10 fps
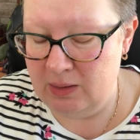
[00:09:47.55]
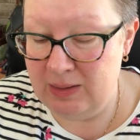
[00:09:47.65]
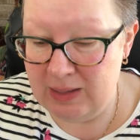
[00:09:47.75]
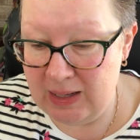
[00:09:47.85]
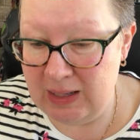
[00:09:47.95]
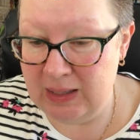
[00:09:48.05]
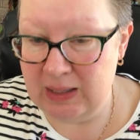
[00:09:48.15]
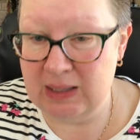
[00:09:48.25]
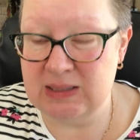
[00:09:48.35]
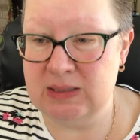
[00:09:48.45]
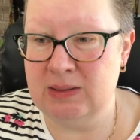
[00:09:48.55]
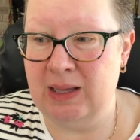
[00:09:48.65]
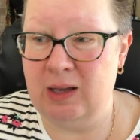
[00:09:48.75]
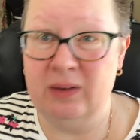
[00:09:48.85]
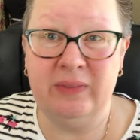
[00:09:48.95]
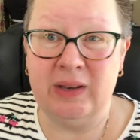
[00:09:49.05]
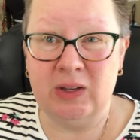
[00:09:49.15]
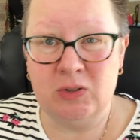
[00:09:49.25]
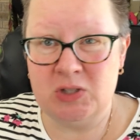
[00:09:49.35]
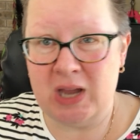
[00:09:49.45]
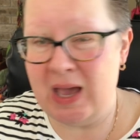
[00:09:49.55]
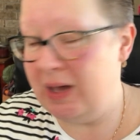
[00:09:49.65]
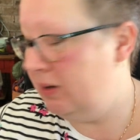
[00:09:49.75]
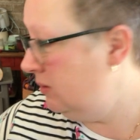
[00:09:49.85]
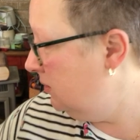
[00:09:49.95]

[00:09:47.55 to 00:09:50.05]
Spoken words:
knitting, it's like on video chat